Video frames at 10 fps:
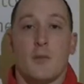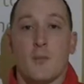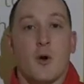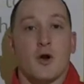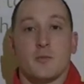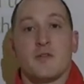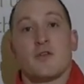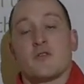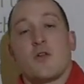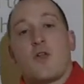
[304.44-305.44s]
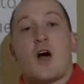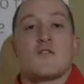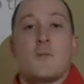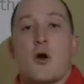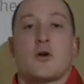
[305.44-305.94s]
bombardment. There's a lot
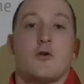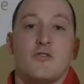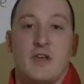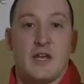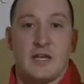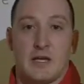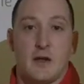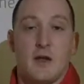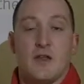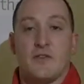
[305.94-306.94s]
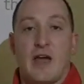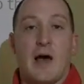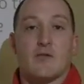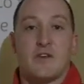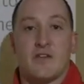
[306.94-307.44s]
of particles hitting the
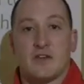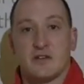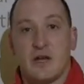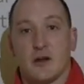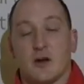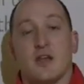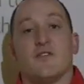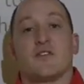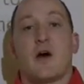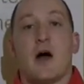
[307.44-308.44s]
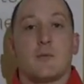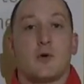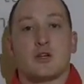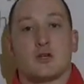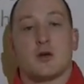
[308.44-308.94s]
outside of the container if it's a high
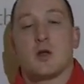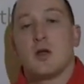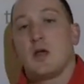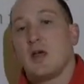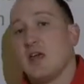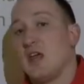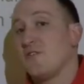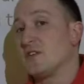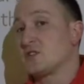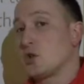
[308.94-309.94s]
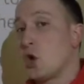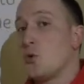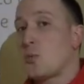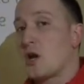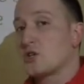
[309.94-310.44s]
pressure. If it's low
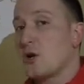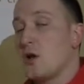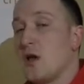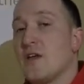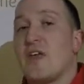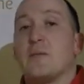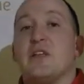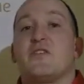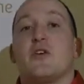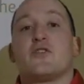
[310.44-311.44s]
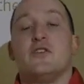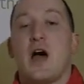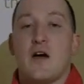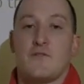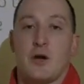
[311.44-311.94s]
pressure, that means there's
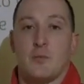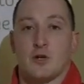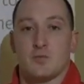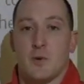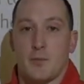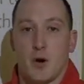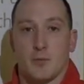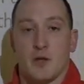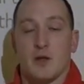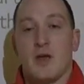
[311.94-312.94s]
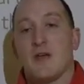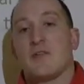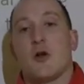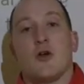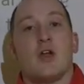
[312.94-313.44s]
not very much bombardment.
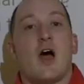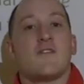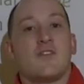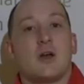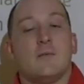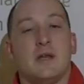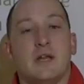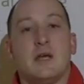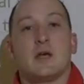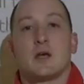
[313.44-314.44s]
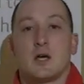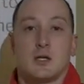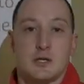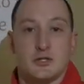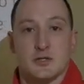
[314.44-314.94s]
There are not very many
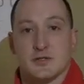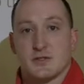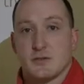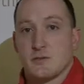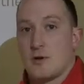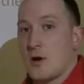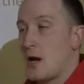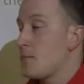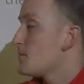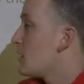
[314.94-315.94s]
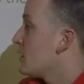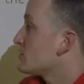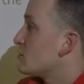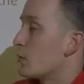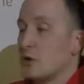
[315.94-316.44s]
collisions, all right?
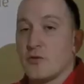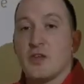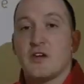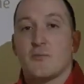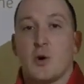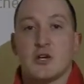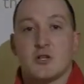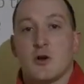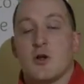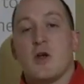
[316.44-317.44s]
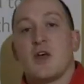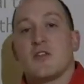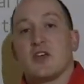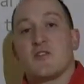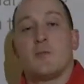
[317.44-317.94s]
So when you think of pressure,
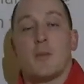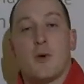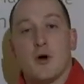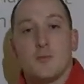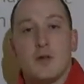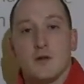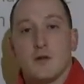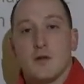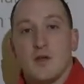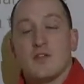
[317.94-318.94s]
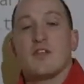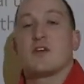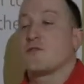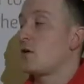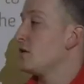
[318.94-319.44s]
think of bombardment, think
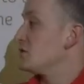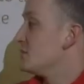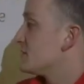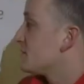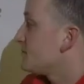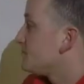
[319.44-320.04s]
of collisions.